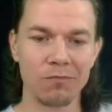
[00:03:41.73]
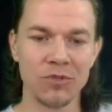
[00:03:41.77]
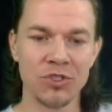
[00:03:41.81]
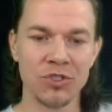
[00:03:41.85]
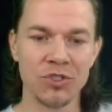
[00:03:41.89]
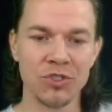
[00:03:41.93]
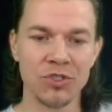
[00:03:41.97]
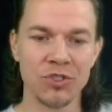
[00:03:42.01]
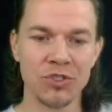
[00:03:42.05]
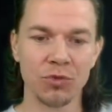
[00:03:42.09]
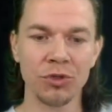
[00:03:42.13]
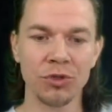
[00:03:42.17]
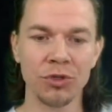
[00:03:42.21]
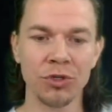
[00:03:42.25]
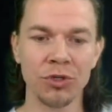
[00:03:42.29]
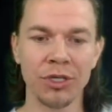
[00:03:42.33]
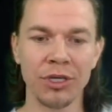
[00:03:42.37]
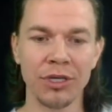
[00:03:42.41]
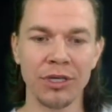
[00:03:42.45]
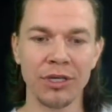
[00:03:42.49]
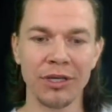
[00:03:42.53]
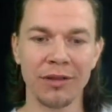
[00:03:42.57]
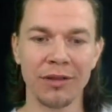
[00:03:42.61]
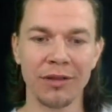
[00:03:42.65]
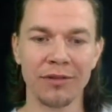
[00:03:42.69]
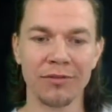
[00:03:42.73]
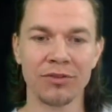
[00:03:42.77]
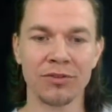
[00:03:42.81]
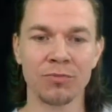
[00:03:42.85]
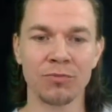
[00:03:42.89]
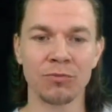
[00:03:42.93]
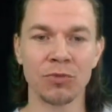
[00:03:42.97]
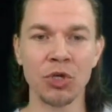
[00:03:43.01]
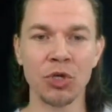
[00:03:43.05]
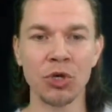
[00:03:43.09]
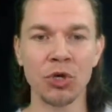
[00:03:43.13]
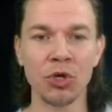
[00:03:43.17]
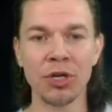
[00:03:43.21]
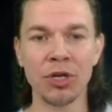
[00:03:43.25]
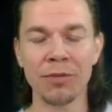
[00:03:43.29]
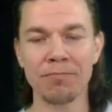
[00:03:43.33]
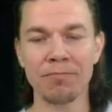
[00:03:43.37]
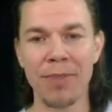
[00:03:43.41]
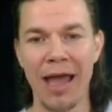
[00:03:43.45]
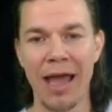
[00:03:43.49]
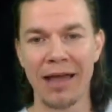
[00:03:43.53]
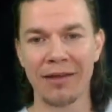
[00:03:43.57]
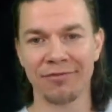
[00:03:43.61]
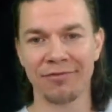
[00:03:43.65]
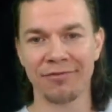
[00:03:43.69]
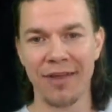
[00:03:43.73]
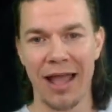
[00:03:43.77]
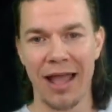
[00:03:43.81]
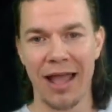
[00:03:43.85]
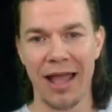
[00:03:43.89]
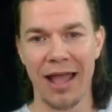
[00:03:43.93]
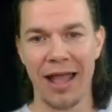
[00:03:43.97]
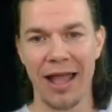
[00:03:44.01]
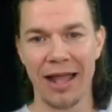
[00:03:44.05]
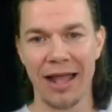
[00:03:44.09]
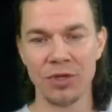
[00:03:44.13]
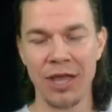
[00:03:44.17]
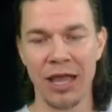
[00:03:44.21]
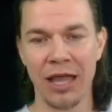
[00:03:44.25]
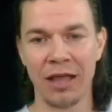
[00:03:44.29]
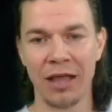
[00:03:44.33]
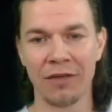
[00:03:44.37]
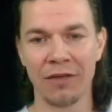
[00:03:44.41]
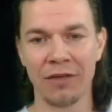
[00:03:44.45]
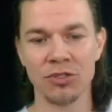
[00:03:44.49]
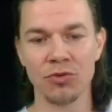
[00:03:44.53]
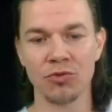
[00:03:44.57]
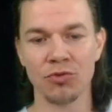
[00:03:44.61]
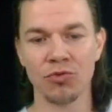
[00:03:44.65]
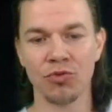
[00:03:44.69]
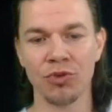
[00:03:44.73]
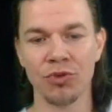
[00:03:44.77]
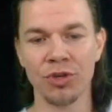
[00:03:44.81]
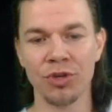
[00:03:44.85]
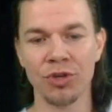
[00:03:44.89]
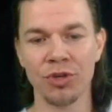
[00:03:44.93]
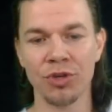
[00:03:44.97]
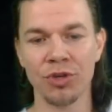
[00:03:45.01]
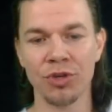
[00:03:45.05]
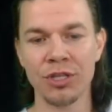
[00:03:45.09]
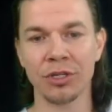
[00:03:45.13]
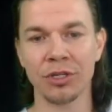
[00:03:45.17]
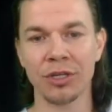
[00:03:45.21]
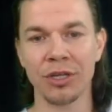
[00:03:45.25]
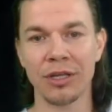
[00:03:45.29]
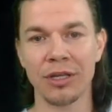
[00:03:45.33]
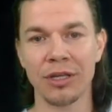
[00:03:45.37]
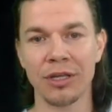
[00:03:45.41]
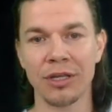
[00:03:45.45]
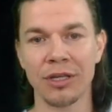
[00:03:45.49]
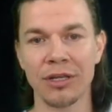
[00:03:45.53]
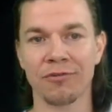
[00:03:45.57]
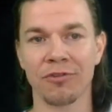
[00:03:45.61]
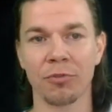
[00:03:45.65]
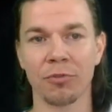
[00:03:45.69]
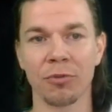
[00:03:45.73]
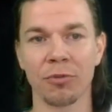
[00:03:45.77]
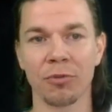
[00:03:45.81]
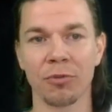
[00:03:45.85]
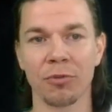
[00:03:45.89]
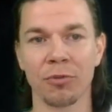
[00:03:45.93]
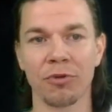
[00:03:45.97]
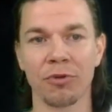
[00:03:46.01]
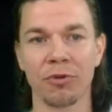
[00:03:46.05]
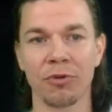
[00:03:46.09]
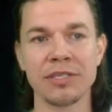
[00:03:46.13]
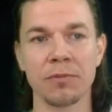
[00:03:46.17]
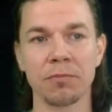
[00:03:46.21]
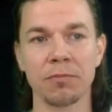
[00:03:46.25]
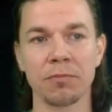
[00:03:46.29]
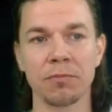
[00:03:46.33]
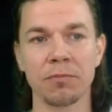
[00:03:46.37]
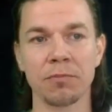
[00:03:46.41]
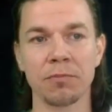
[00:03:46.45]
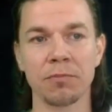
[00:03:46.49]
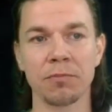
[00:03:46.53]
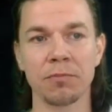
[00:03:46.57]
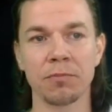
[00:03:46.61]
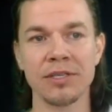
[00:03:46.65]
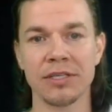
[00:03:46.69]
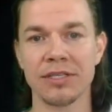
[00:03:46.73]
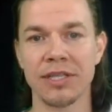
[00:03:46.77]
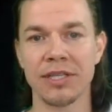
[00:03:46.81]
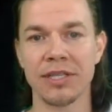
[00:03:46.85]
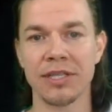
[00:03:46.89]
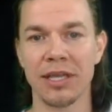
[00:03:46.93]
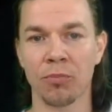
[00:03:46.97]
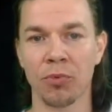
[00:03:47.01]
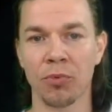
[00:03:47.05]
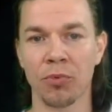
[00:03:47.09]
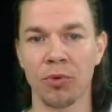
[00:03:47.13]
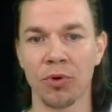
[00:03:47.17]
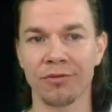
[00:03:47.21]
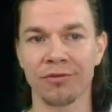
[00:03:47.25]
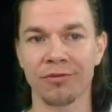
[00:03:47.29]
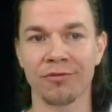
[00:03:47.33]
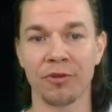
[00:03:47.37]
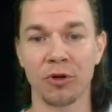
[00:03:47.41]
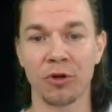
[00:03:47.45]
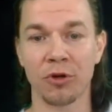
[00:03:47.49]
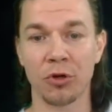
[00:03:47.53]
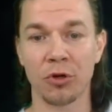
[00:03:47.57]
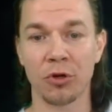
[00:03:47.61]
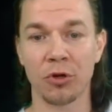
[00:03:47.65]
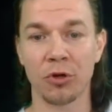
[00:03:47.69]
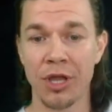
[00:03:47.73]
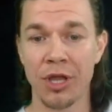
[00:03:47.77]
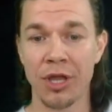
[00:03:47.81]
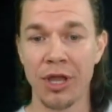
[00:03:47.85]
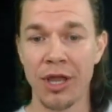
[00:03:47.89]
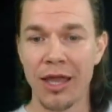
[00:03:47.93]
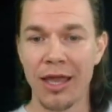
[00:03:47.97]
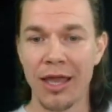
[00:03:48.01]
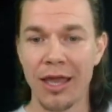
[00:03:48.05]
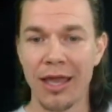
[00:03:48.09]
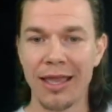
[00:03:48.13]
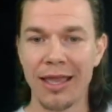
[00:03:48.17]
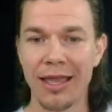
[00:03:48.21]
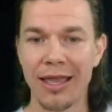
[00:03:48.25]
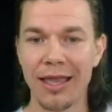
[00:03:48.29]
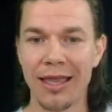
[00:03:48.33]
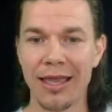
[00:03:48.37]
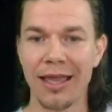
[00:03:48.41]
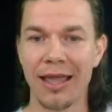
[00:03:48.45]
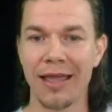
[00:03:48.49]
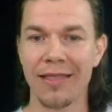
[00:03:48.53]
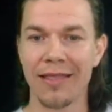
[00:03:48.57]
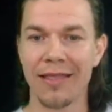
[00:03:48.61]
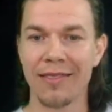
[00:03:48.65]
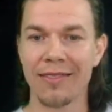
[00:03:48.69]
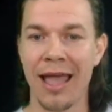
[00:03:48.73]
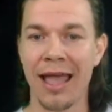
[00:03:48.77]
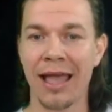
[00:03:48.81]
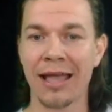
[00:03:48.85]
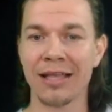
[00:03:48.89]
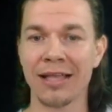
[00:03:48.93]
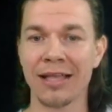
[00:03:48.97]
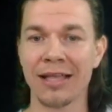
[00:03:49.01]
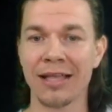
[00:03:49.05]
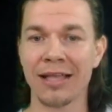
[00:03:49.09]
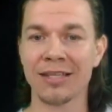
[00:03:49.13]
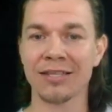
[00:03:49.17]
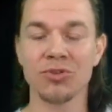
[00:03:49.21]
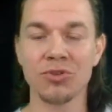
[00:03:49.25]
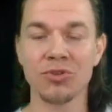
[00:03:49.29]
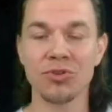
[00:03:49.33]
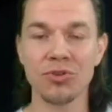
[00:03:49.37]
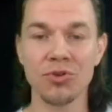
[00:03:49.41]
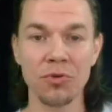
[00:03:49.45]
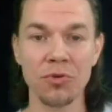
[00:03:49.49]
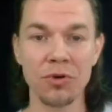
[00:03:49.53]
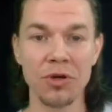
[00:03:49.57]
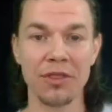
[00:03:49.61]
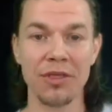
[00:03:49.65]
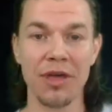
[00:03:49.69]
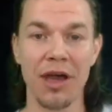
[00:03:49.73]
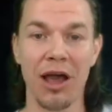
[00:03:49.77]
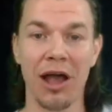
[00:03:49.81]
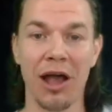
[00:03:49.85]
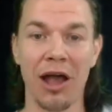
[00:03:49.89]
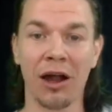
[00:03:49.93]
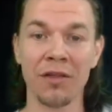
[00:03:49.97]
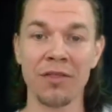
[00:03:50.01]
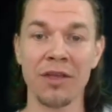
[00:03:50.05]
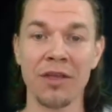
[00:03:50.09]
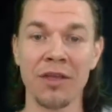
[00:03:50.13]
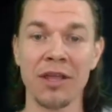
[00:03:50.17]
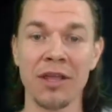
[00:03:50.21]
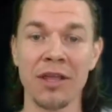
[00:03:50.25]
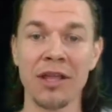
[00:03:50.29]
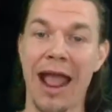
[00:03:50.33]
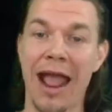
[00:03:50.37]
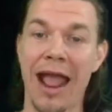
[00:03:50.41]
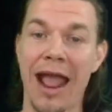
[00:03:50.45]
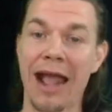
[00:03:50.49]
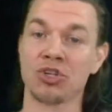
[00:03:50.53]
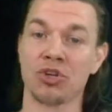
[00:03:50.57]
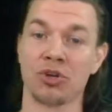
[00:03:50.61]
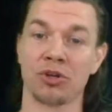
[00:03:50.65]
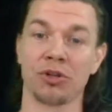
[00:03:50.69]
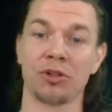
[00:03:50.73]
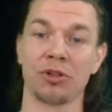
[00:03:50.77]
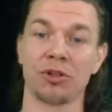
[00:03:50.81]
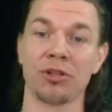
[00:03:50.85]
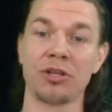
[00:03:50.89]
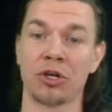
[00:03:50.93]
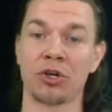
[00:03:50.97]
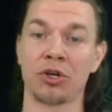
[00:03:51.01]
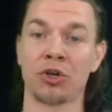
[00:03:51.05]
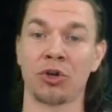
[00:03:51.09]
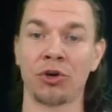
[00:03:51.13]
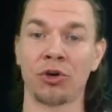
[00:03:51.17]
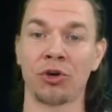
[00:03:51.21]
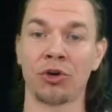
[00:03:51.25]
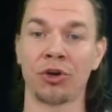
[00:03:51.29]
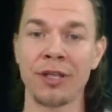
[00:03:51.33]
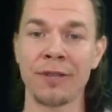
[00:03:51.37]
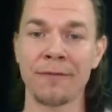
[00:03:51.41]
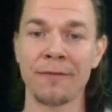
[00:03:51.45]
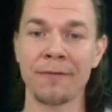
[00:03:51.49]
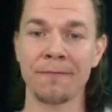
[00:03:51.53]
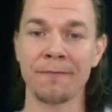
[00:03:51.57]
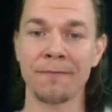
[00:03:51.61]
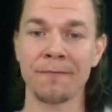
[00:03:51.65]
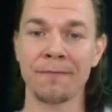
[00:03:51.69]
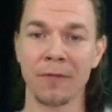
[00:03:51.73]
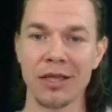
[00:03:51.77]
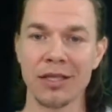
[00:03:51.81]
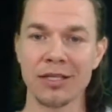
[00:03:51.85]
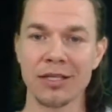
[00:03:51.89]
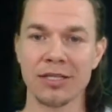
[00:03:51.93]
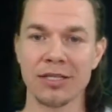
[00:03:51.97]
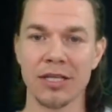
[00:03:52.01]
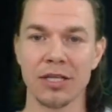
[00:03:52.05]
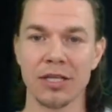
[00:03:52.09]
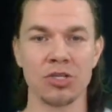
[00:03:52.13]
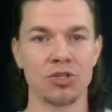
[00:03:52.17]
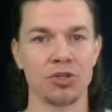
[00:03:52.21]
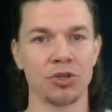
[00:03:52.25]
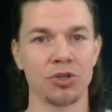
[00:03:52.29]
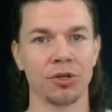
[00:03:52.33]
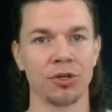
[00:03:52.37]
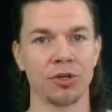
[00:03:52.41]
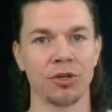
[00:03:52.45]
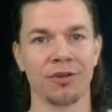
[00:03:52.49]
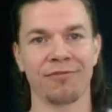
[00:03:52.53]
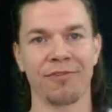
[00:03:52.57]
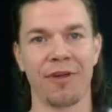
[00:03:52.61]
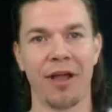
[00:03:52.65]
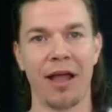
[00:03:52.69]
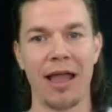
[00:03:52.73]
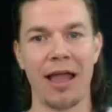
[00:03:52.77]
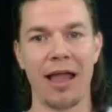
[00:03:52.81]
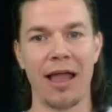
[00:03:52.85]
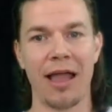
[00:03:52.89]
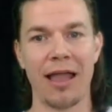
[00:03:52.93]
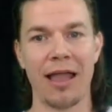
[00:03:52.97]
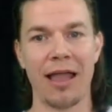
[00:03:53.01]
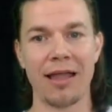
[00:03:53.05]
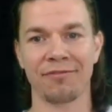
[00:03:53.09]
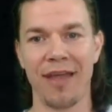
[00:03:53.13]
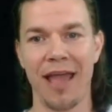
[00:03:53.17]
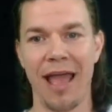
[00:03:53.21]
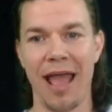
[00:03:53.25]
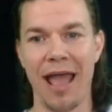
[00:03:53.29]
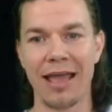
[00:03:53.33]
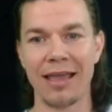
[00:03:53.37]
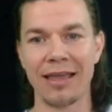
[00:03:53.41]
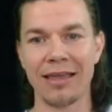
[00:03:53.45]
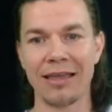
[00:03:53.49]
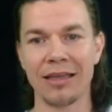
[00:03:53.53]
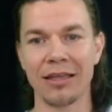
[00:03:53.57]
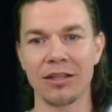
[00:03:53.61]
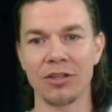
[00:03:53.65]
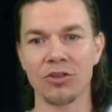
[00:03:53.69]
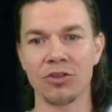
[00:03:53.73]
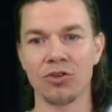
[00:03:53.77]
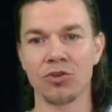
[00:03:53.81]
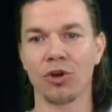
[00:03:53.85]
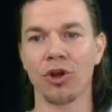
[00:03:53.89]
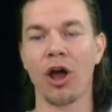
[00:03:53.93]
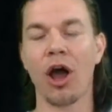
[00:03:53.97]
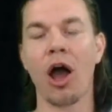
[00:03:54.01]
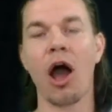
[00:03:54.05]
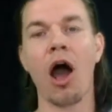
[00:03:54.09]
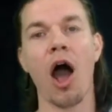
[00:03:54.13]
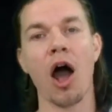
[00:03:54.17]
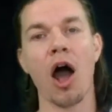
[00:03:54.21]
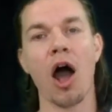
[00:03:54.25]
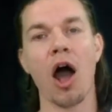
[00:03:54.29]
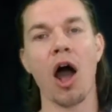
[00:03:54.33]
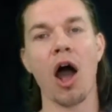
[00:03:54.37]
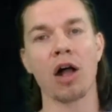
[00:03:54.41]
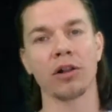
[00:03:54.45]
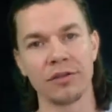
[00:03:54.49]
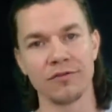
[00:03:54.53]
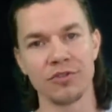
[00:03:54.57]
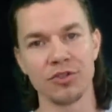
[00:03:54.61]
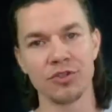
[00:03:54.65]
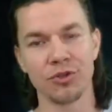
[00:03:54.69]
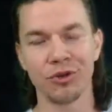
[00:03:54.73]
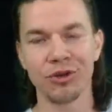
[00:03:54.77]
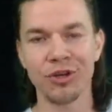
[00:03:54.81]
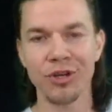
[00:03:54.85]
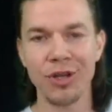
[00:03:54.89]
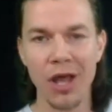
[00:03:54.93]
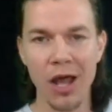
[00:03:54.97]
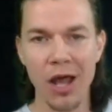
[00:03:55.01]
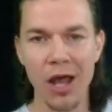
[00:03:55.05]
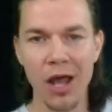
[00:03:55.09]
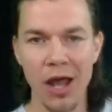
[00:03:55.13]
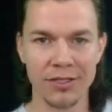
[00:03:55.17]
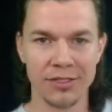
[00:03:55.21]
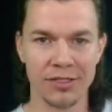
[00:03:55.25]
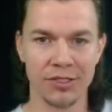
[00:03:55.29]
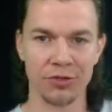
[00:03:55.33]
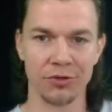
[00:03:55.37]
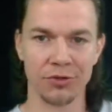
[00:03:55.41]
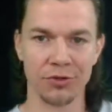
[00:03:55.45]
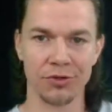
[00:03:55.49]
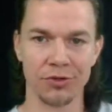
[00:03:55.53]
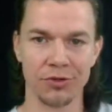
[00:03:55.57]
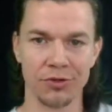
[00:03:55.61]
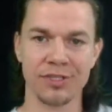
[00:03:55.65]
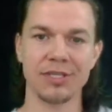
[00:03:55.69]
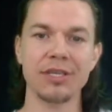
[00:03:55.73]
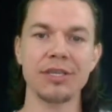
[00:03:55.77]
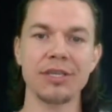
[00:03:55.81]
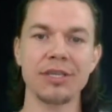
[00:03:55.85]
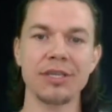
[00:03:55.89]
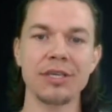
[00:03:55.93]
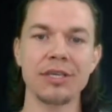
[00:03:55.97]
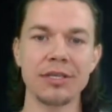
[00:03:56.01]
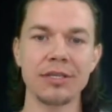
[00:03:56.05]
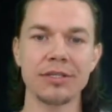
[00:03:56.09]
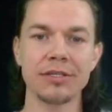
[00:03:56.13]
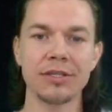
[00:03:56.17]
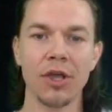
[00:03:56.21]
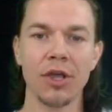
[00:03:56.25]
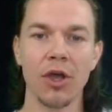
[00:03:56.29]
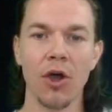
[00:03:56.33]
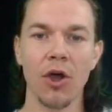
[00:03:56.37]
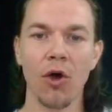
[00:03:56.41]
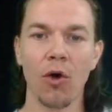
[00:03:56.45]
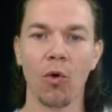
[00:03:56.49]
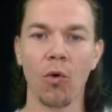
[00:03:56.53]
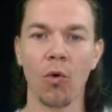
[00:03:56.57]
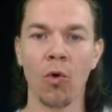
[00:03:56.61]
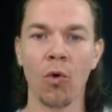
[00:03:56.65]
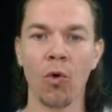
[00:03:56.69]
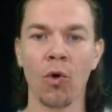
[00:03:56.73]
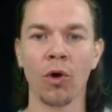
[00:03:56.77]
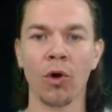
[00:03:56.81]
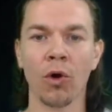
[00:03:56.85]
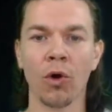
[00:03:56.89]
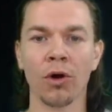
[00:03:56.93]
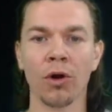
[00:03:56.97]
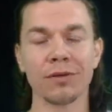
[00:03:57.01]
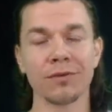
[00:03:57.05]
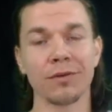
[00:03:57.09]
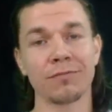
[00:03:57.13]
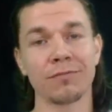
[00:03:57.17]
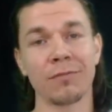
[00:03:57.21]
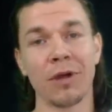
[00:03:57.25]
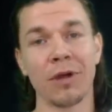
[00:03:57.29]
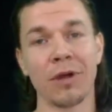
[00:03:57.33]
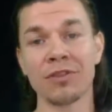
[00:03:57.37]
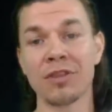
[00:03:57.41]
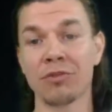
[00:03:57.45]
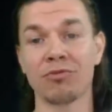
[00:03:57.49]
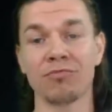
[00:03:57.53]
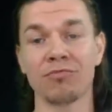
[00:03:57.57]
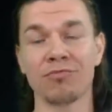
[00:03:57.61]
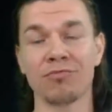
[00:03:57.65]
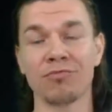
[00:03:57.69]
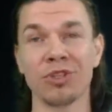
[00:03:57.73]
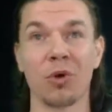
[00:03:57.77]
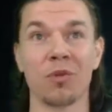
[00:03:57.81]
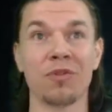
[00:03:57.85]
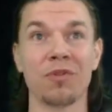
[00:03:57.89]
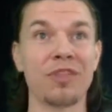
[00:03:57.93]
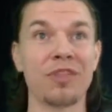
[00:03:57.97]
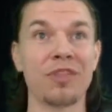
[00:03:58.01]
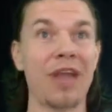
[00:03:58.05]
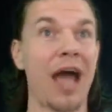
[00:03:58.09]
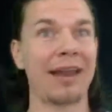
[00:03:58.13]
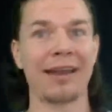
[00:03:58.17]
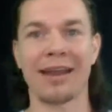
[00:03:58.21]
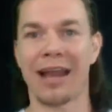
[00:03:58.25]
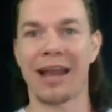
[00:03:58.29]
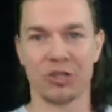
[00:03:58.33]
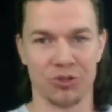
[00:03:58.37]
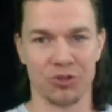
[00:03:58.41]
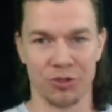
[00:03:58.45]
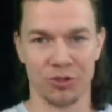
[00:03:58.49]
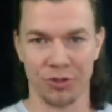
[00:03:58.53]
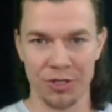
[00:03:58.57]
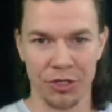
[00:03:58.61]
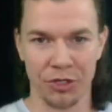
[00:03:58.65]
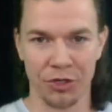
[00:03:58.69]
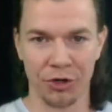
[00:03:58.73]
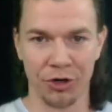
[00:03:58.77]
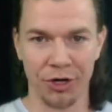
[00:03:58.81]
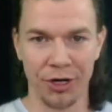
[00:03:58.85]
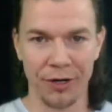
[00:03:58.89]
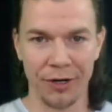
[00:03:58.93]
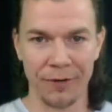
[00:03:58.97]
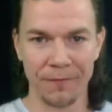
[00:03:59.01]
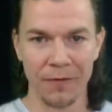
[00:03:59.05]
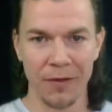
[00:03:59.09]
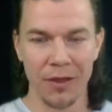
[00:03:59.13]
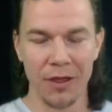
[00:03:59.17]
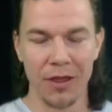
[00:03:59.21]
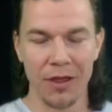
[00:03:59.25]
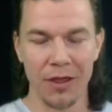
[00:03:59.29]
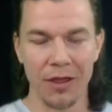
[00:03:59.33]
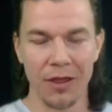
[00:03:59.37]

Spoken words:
So when we're looking at good and bad fats, we have to really look at it from a very simplistic standpoint first. And that has to do with, are they naturally occurring? Such as you're going to find fat in your olives, your nuts, your seeds, or are they, not naturally occurring?